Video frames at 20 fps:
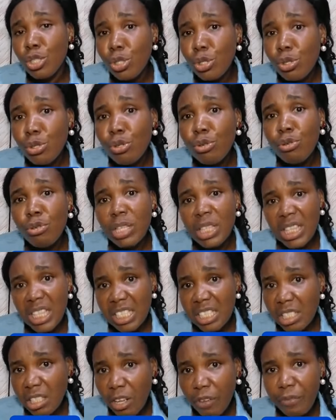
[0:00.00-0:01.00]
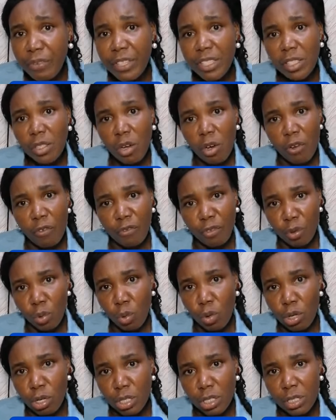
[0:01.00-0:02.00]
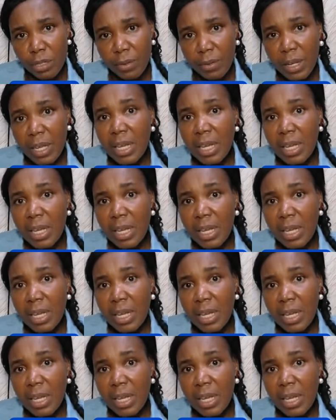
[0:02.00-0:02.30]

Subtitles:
to the suffix of the word,